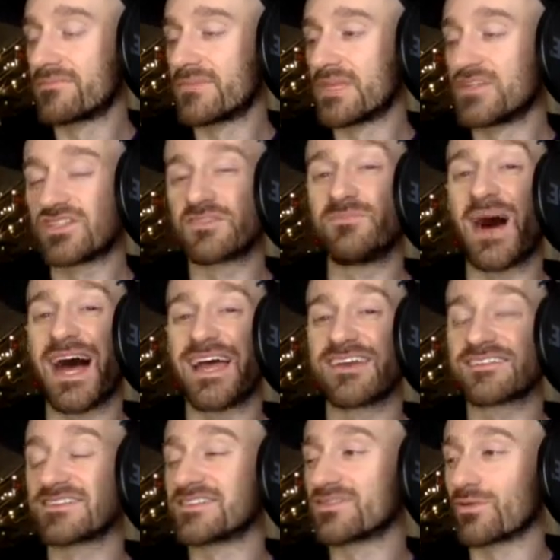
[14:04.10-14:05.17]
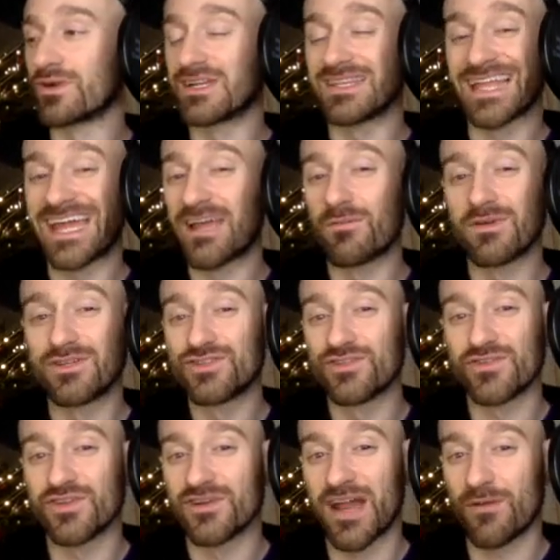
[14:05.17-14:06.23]
Just biases, or in language, so
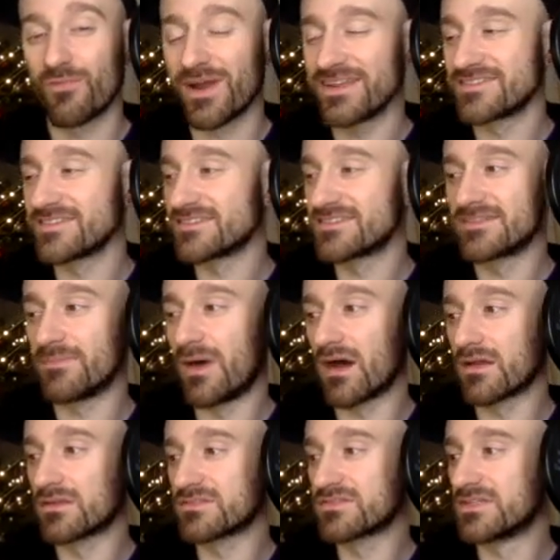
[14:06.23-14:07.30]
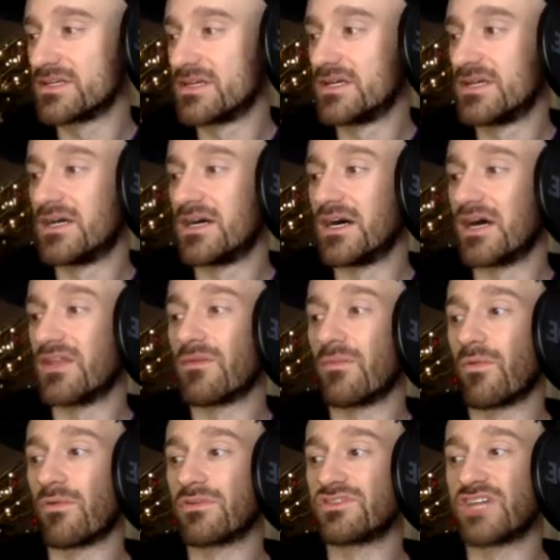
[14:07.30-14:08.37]
they're not racist models. The
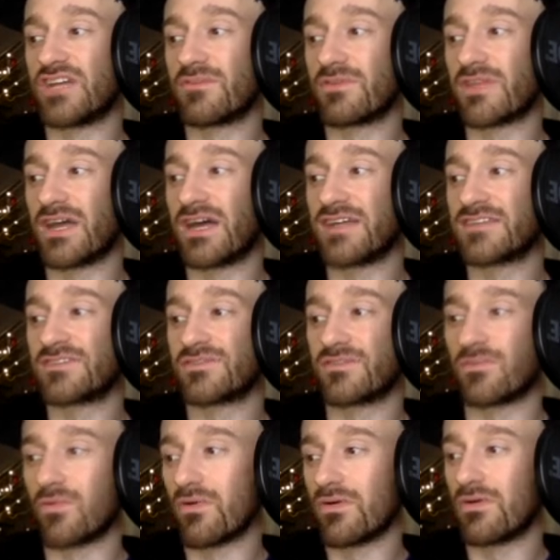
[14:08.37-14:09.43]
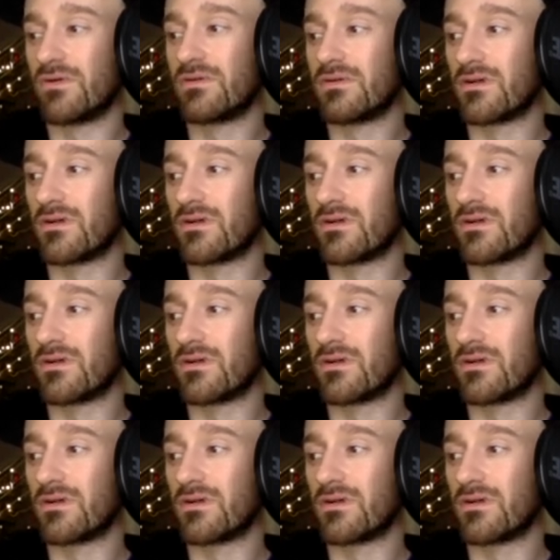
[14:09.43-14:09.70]
more generalized or more